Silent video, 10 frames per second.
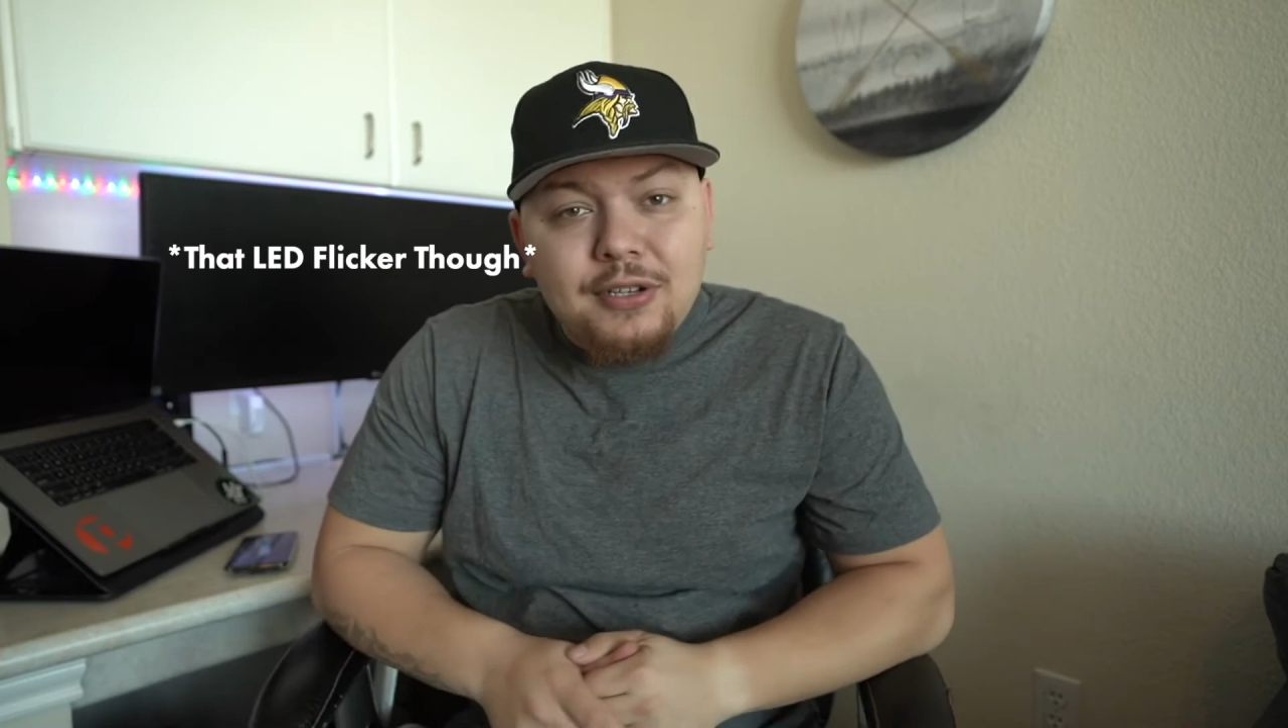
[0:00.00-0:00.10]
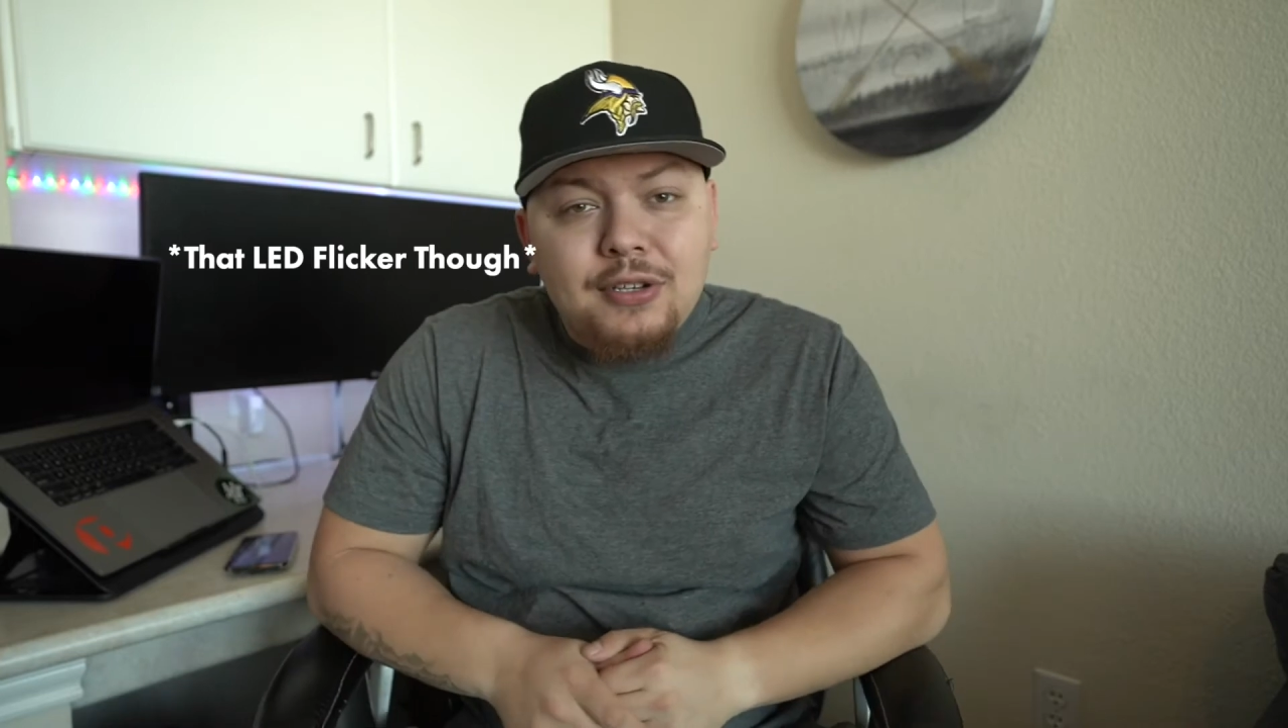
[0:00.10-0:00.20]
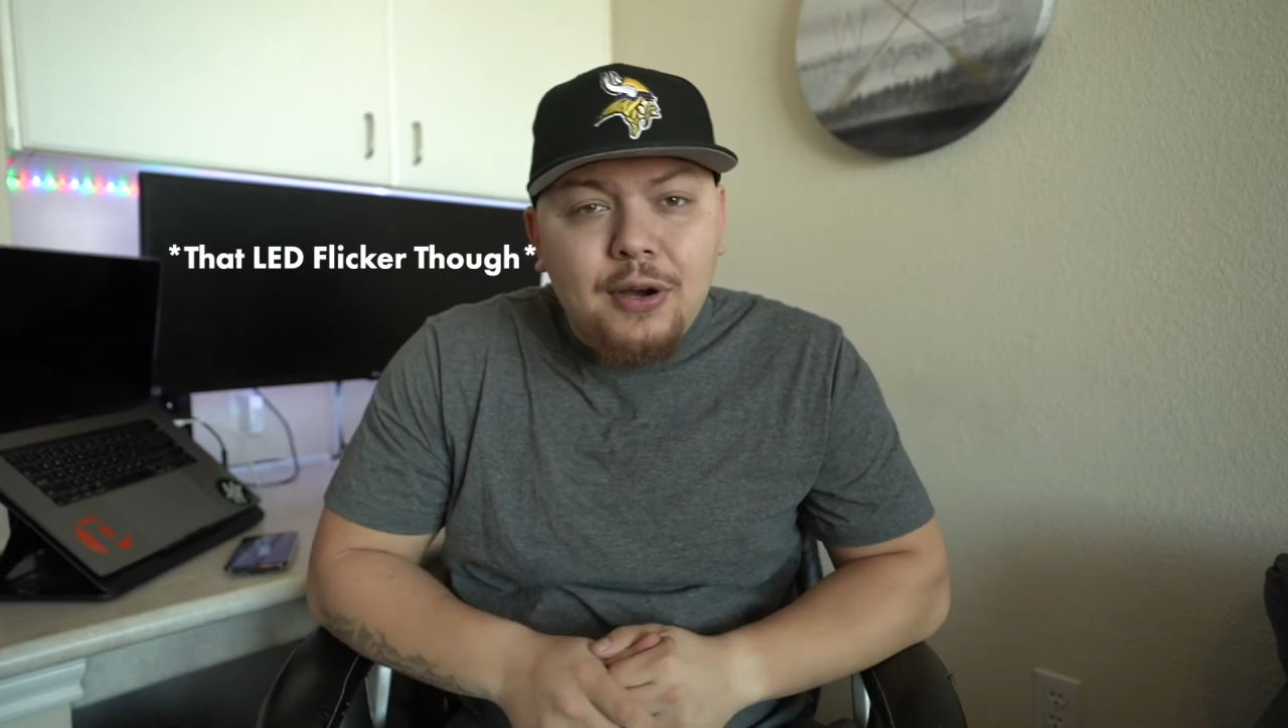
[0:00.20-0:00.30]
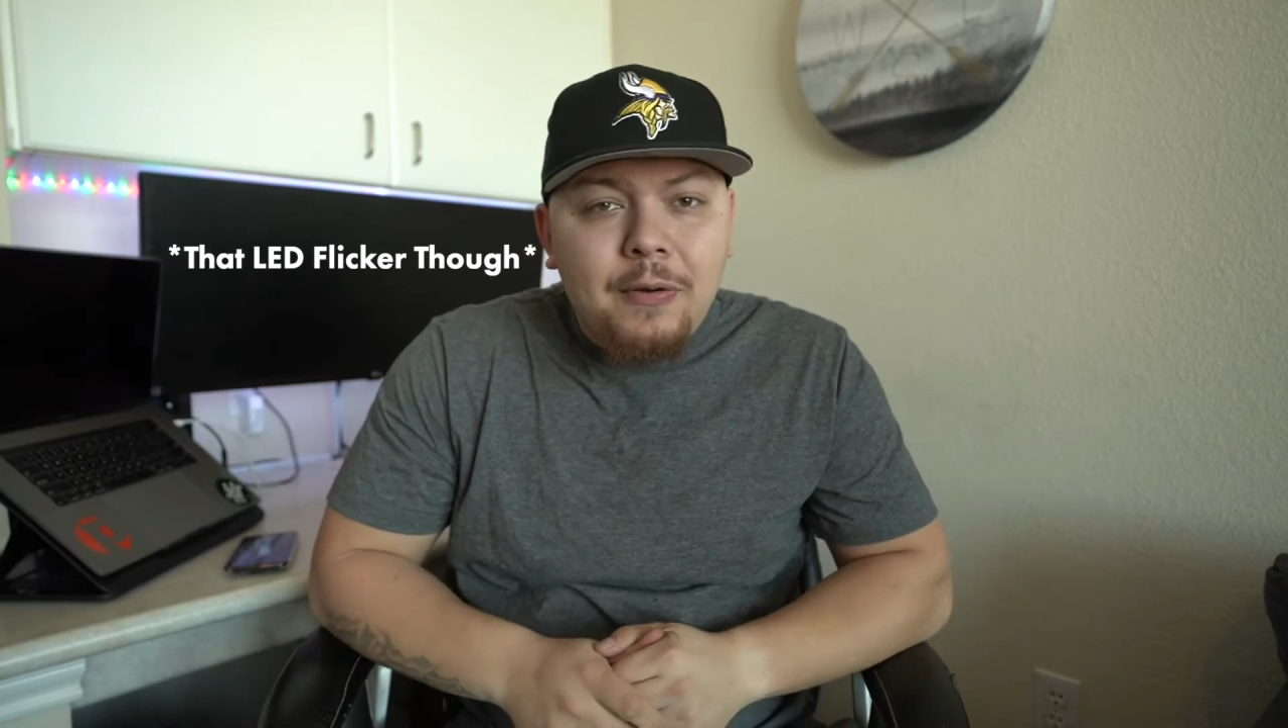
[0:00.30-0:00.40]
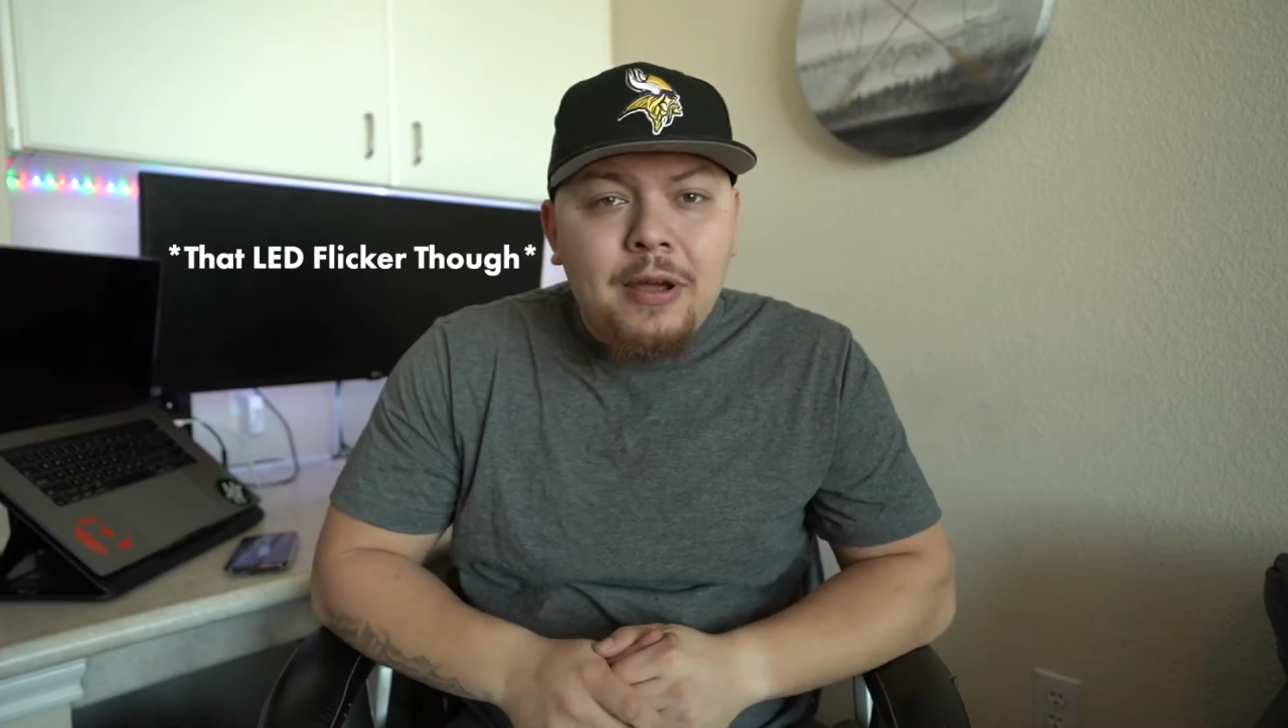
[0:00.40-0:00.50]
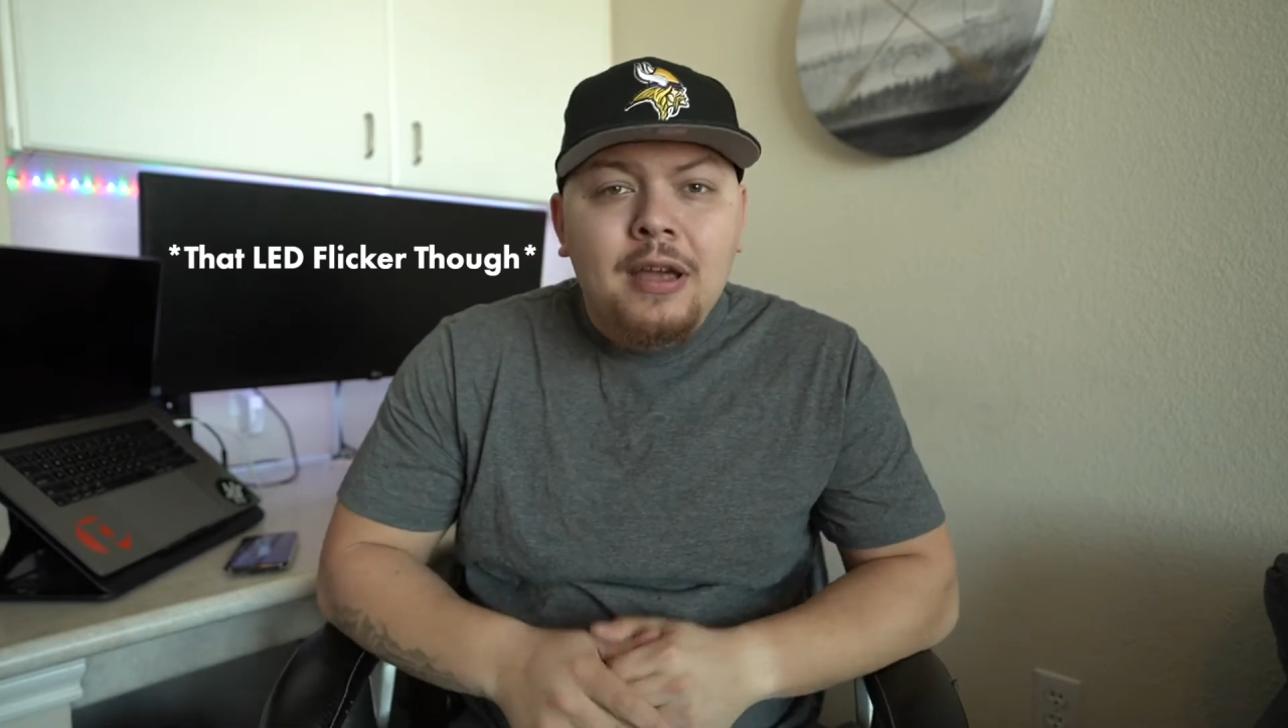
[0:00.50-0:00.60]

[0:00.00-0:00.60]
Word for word: So